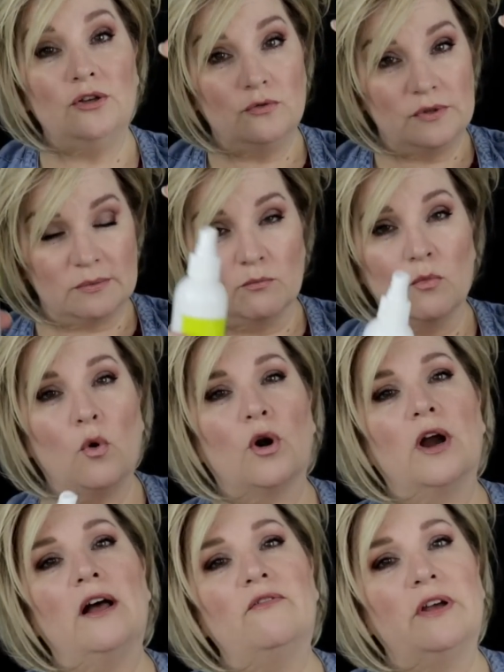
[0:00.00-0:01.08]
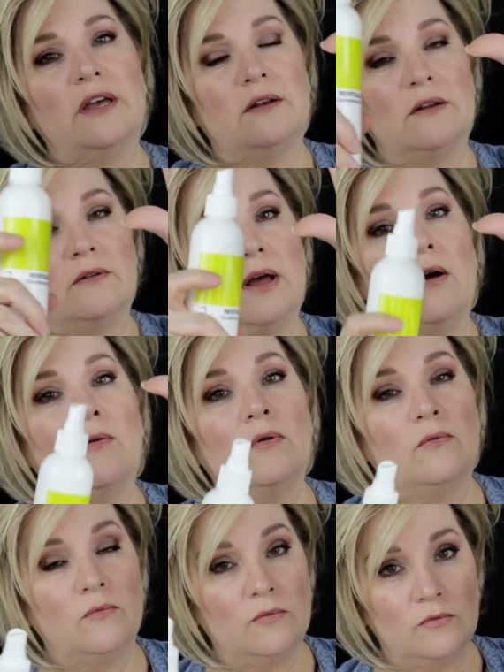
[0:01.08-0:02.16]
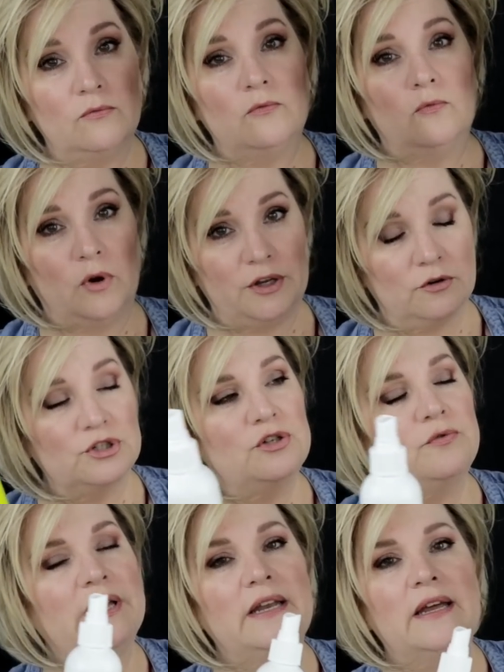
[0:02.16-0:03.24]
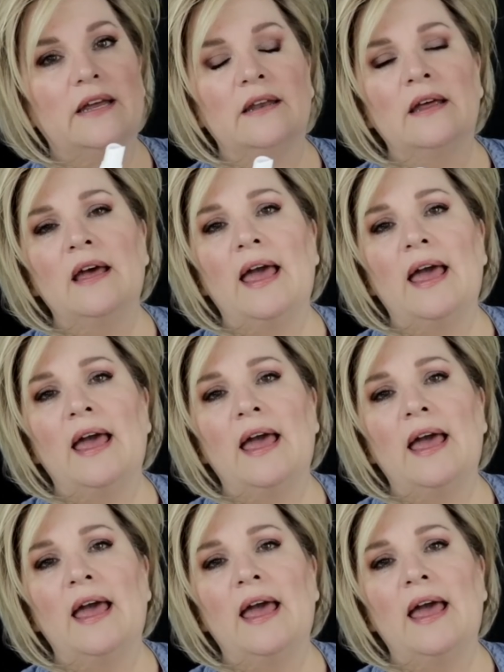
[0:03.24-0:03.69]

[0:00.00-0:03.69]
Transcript: use more of it when you're doing it.